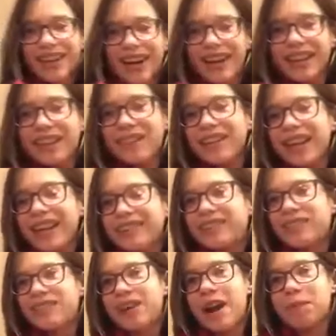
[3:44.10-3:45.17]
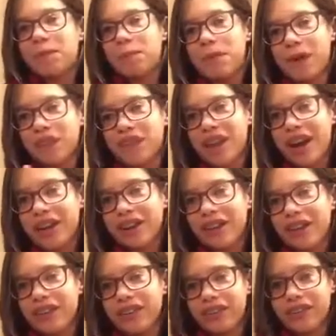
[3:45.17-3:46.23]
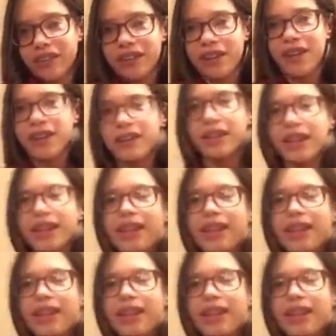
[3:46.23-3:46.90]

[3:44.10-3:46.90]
Alright, leave a like, subscribe to both channels. Okay.